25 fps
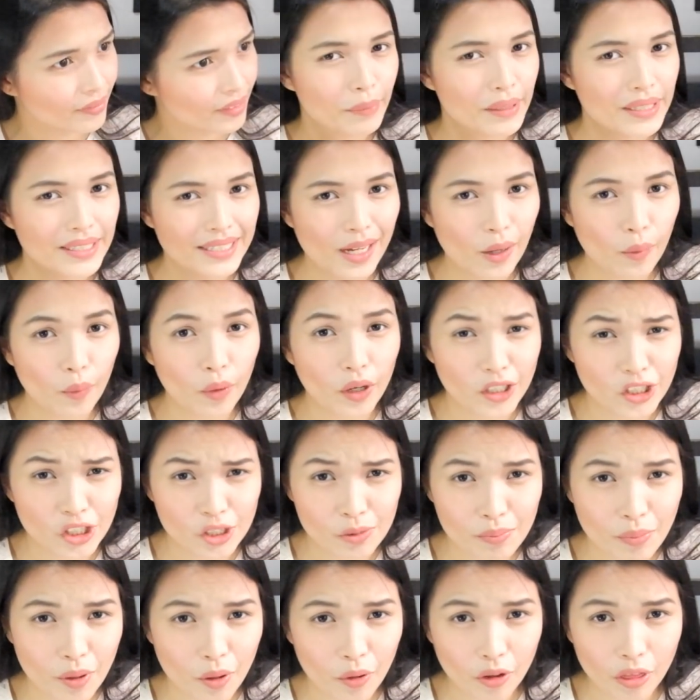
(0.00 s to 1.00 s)
Basta
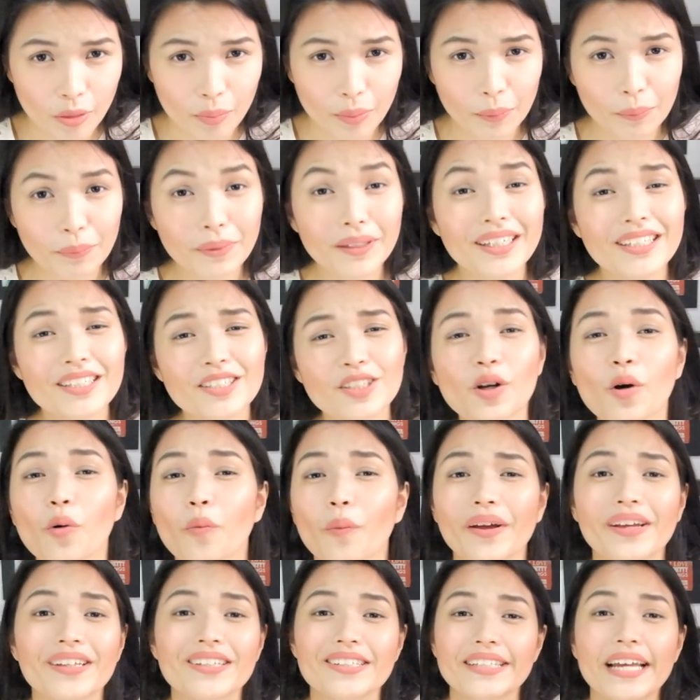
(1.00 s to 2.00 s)
watch both, but please don't
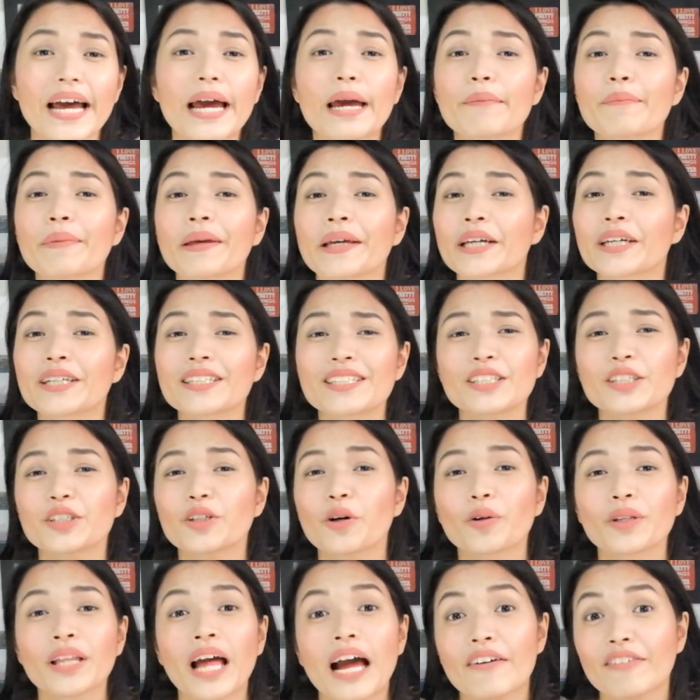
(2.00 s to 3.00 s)
waste time because you
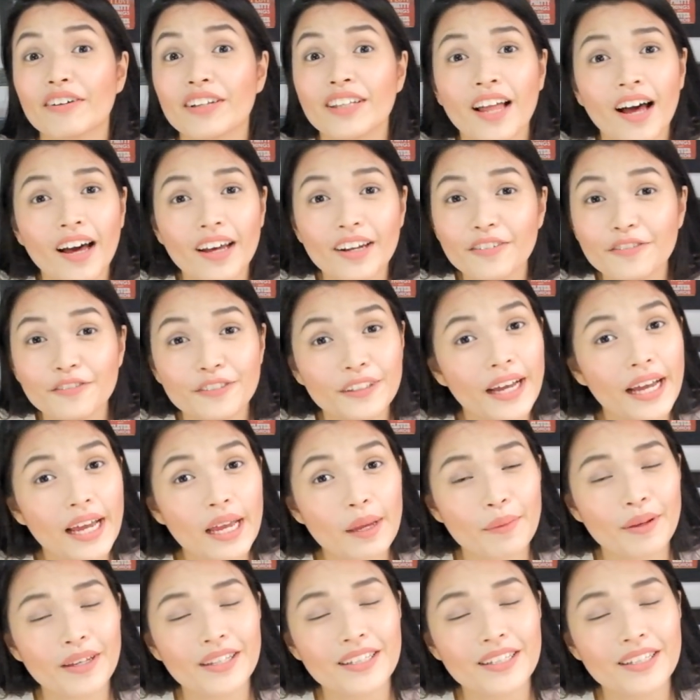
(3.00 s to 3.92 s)
don't have a lot of time.